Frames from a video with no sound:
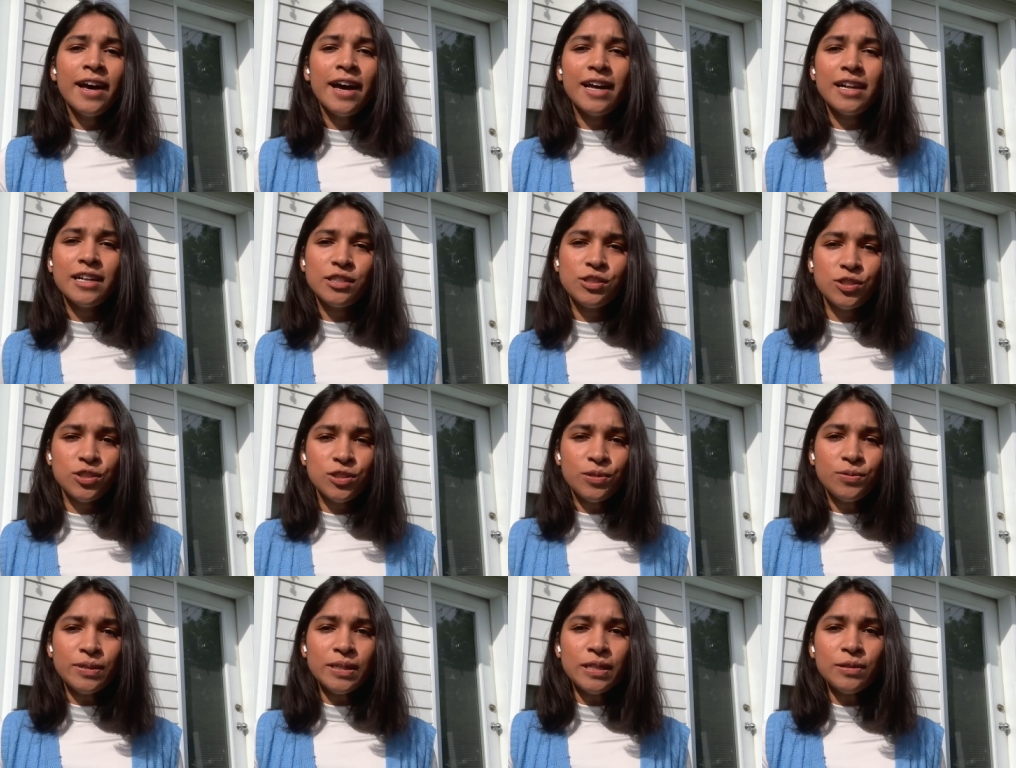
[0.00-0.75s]
And it's
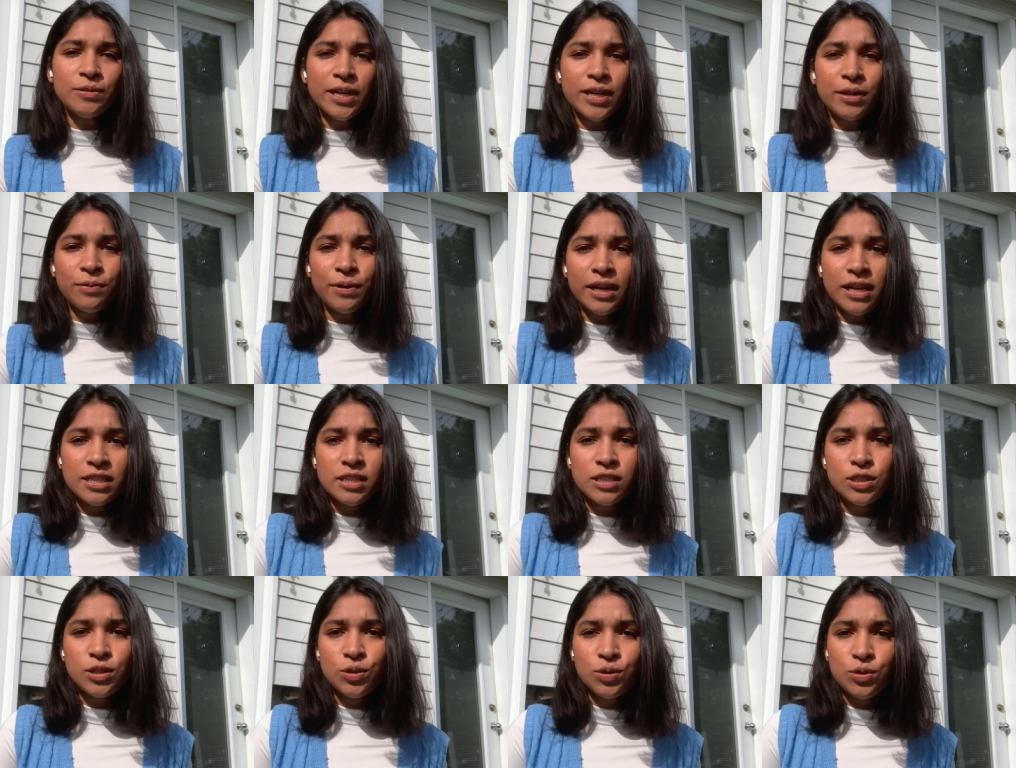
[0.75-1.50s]
just a really great way
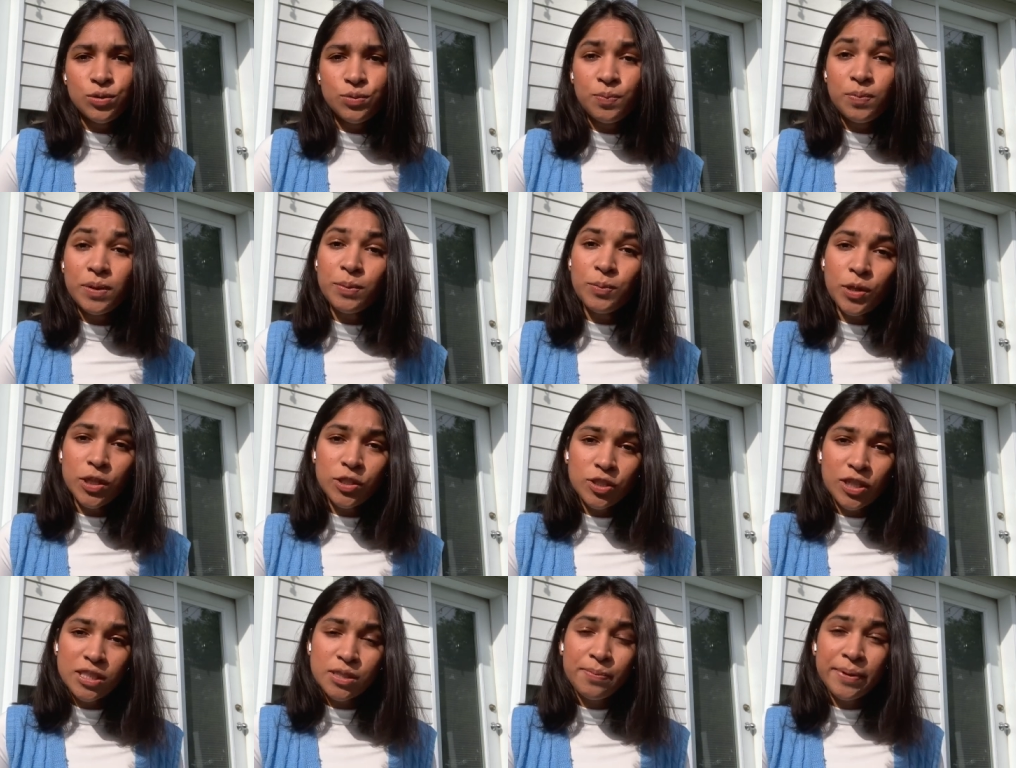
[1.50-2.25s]
to be more
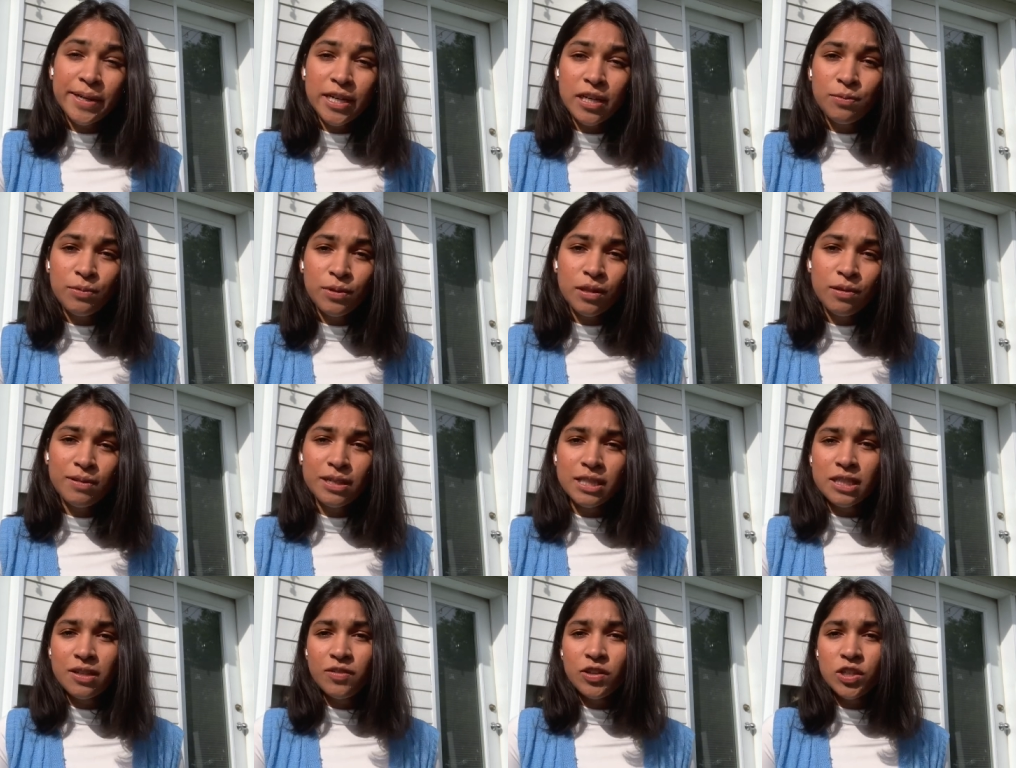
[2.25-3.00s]
transparent with the
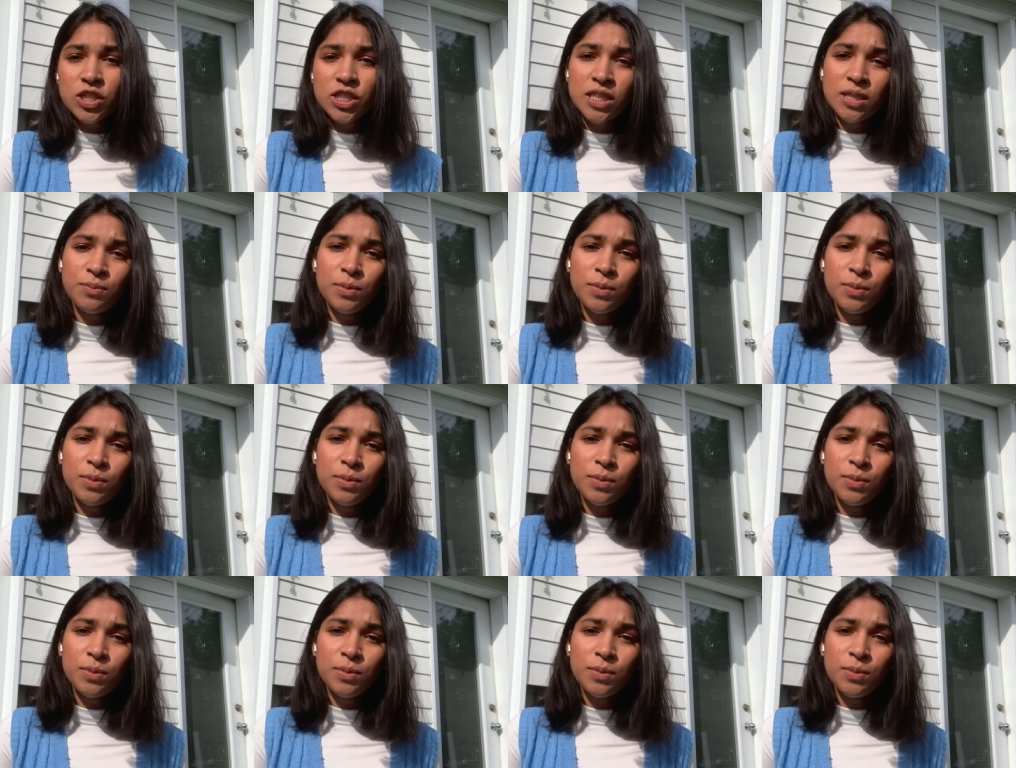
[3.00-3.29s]
rest of your team